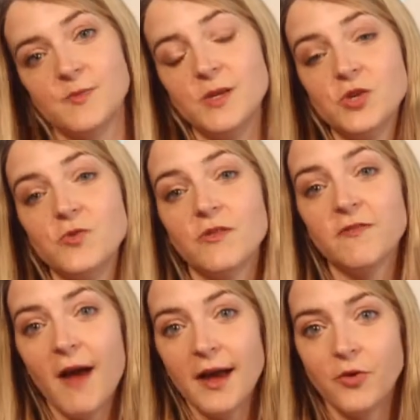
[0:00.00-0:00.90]
me to the
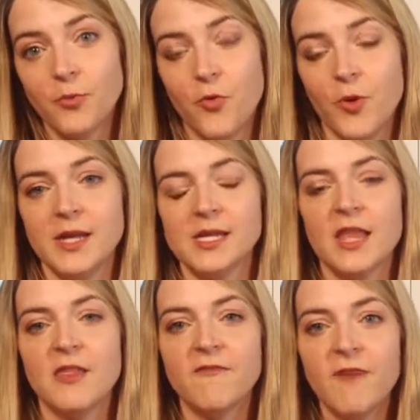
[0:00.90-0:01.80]
final point.
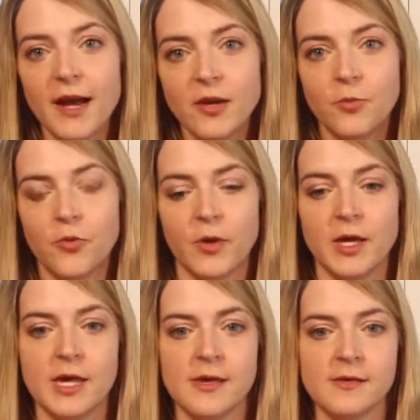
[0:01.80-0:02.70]
And the final
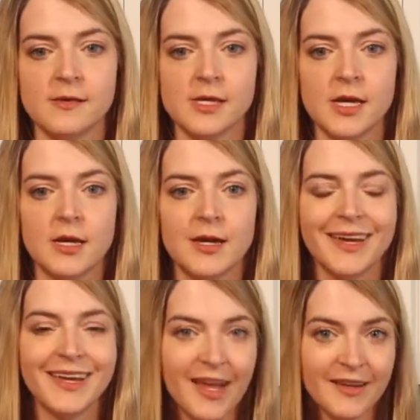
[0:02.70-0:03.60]
point is
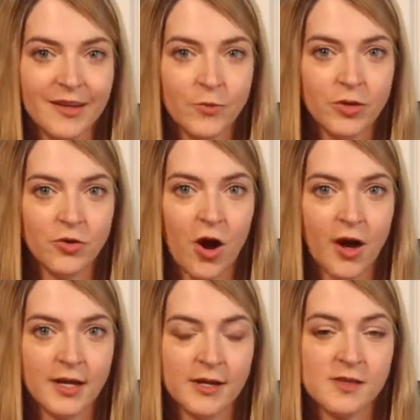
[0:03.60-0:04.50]
connecting with your
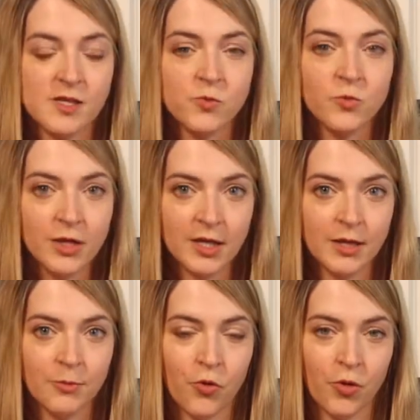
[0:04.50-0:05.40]
audience is really
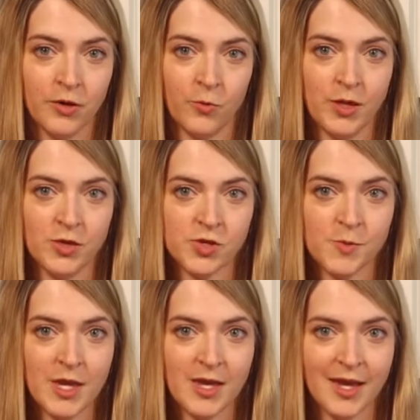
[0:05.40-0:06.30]
important when you're
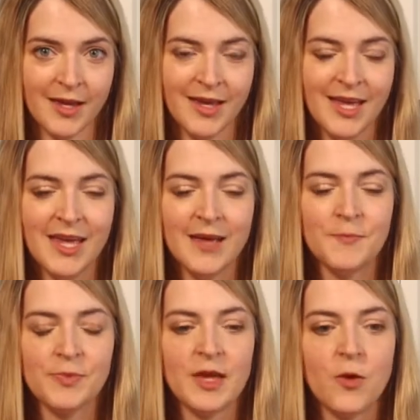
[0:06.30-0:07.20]
speaking.
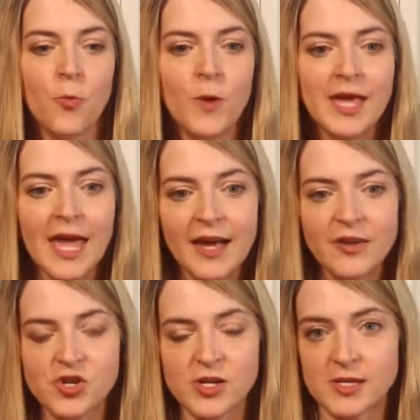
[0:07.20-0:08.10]
We
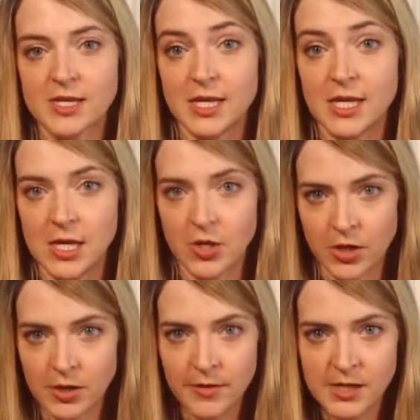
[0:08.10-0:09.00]
can't just
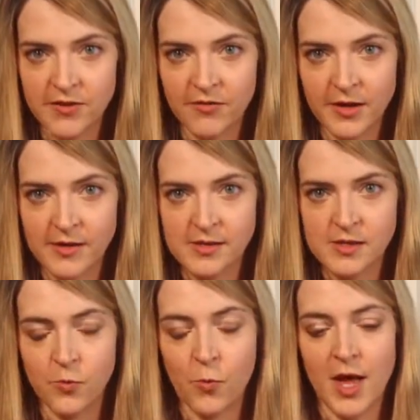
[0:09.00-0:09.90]
hear the
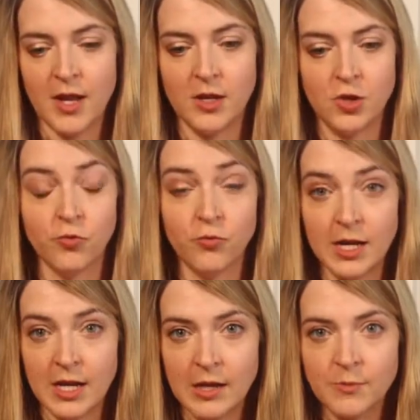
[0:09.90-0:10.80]
difference when you're
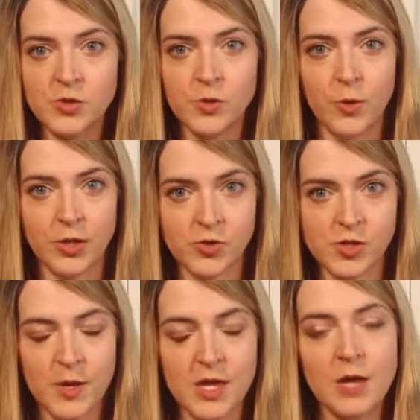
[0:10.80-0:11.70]
reading between when you're
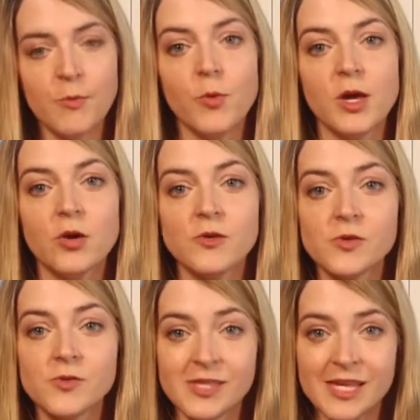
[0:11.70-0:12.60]
speaking, but we can
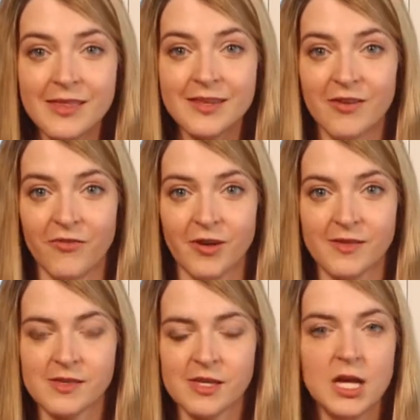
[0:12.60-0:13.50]
also see the
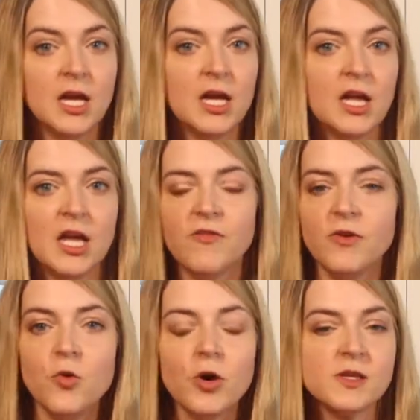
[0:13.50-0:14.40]
difference. If
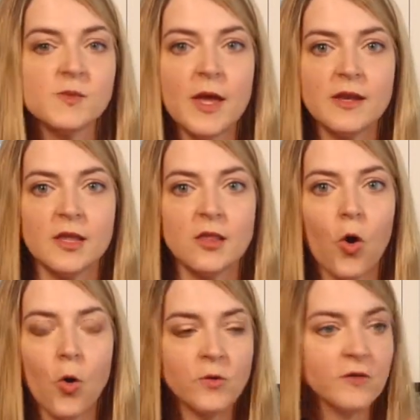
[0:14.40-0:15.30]
you are spending the
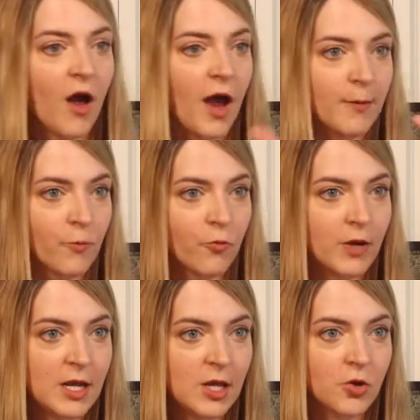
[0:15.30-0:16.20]
whole time
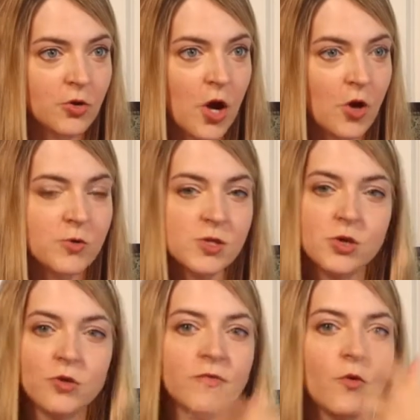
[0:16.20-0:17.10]
reading your notes,
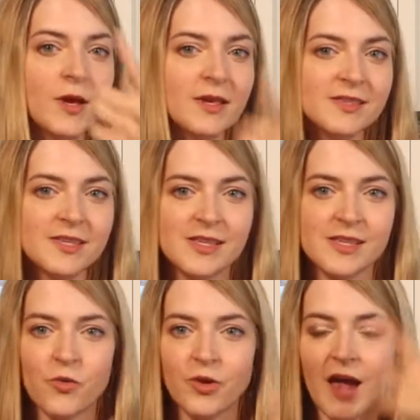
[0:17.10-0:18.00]
your voice
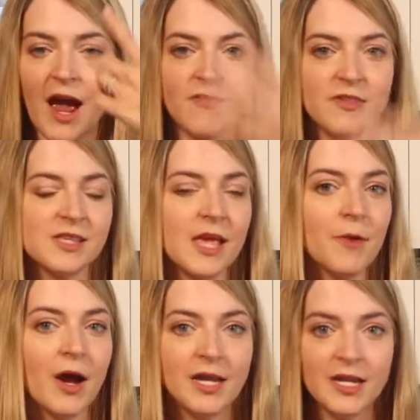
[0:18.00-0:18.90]
isn't going to have the same
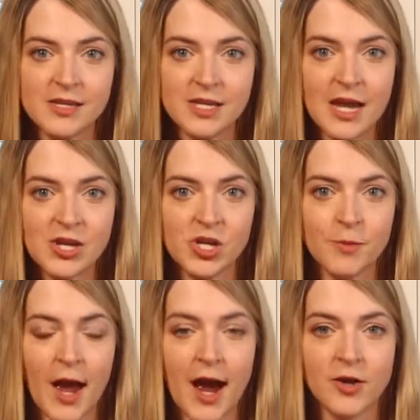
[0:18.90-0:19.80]
kind of intonation
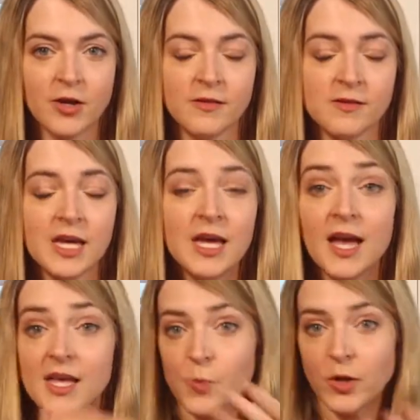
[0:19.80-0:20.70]
patterns
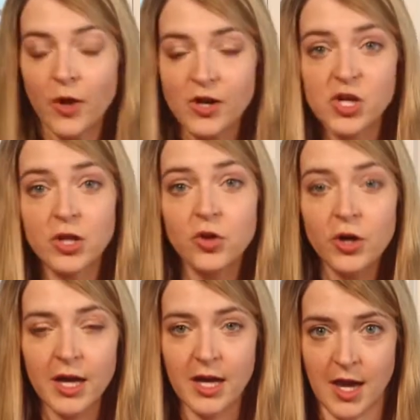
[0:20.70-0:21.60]
as when you're actually
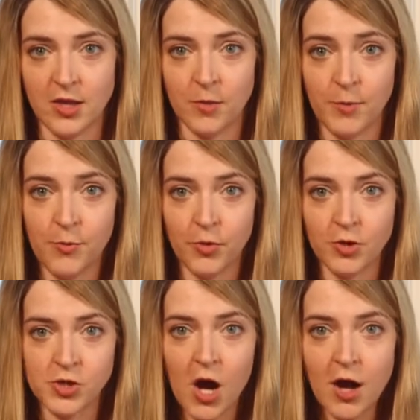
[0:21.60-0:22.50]
looking at the people
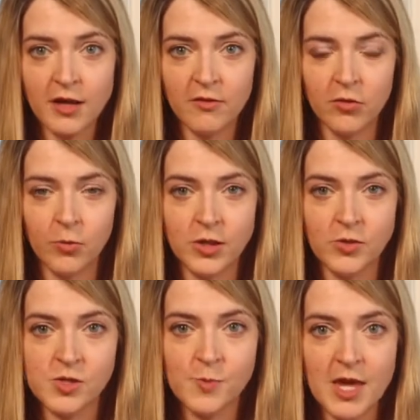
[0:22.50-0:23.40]
you're talking to when you
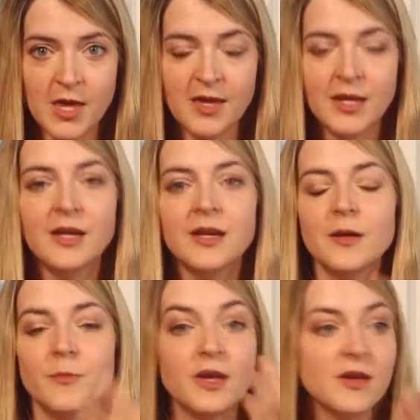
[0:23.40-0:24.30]
speak.
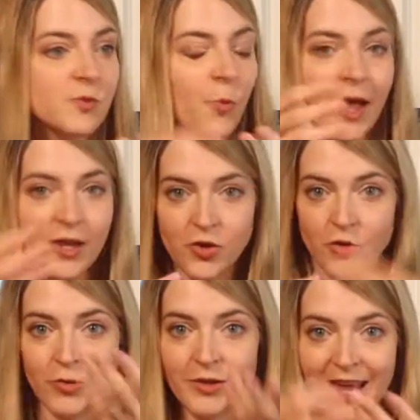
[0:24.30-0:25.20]
Because when you're
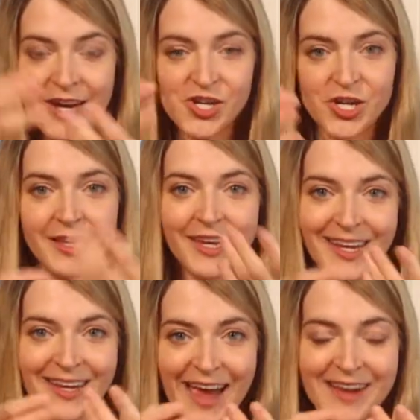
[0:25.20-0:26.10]
relationally
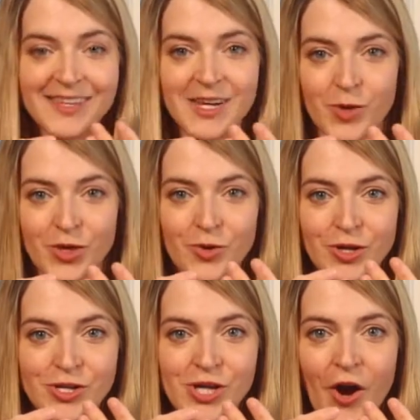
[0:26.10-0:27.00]
connecting with who
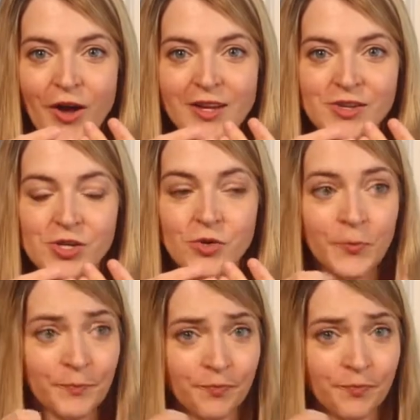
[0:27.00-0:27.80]
you're talking to,